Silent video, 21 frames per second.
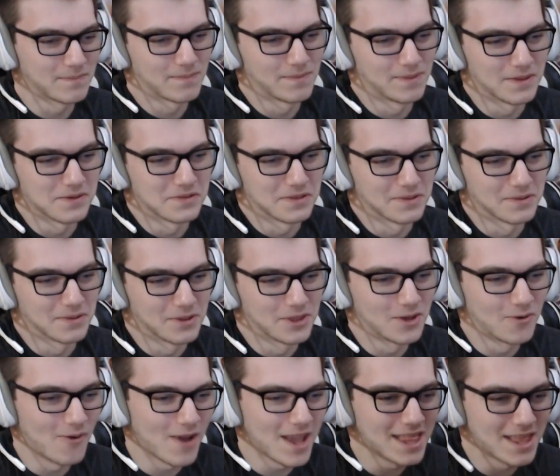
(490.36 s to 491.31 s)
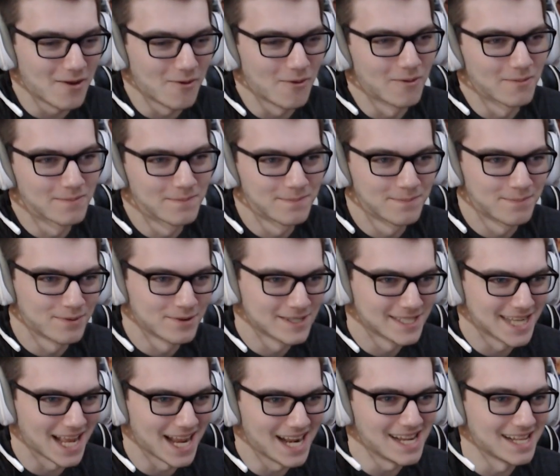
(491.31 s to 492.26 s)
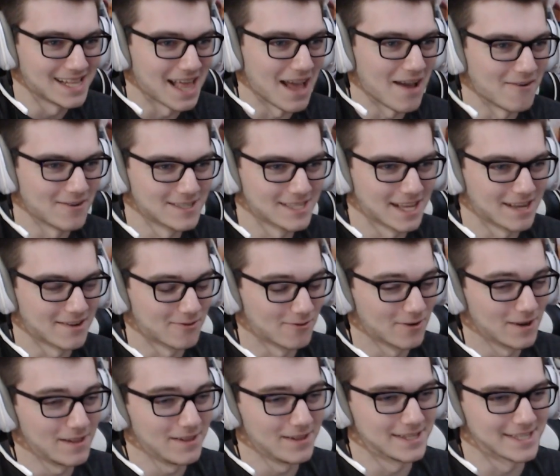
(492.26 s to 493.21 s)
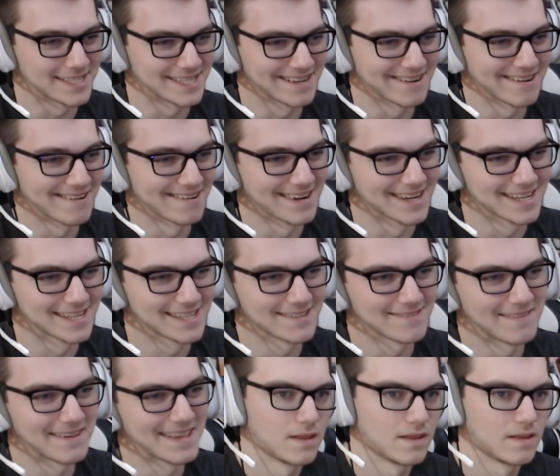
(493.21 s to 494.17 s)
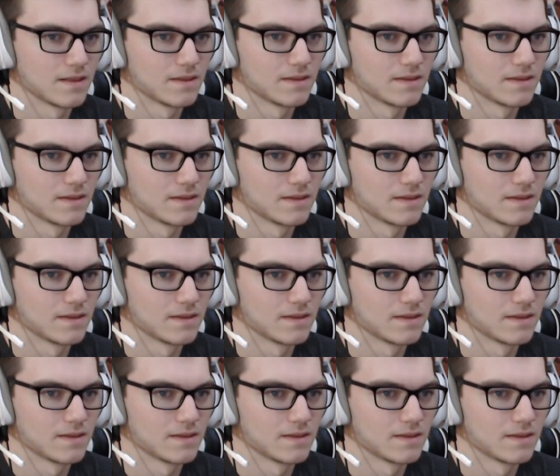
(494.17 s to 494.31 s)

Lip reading: the way they were presenting that was like really serious, man.